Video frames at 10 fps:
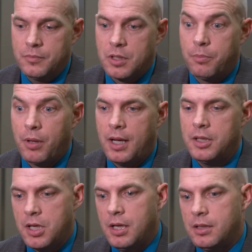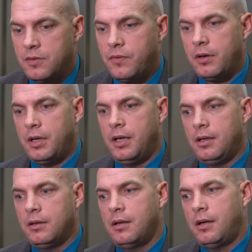supply chain is
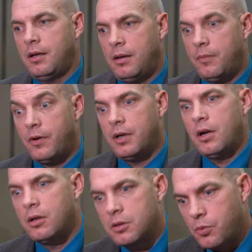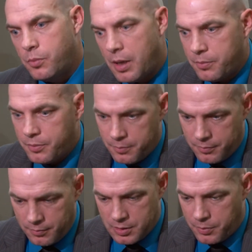I'm very knowledgeable about
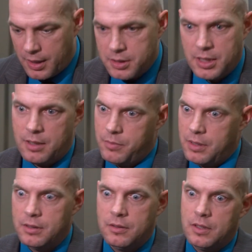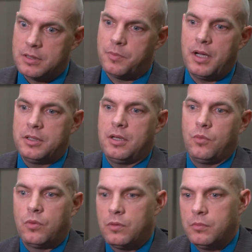supply chain. I've been in the supply
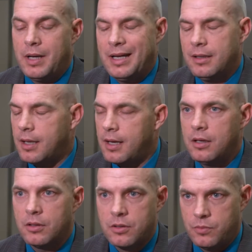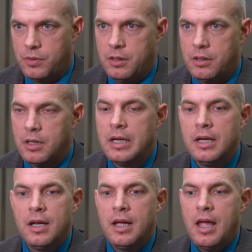chain world my entire career.
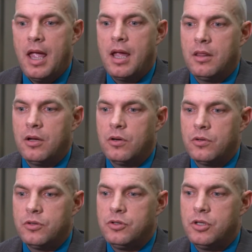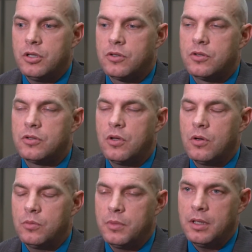And there are just
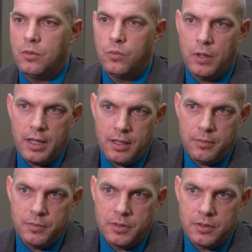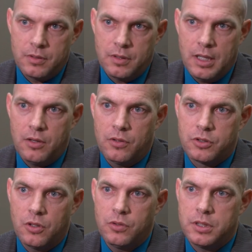so many webs that are
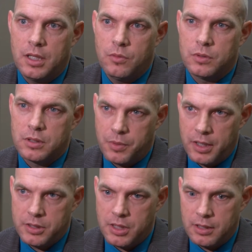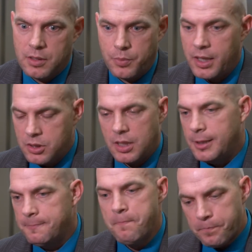associated with supply chain. Supply
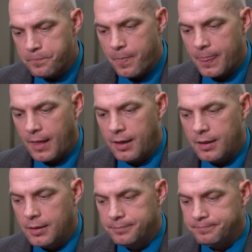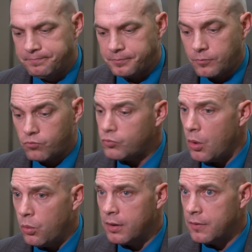chain,
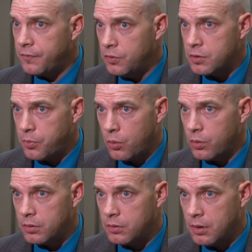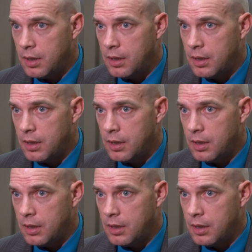one of the few support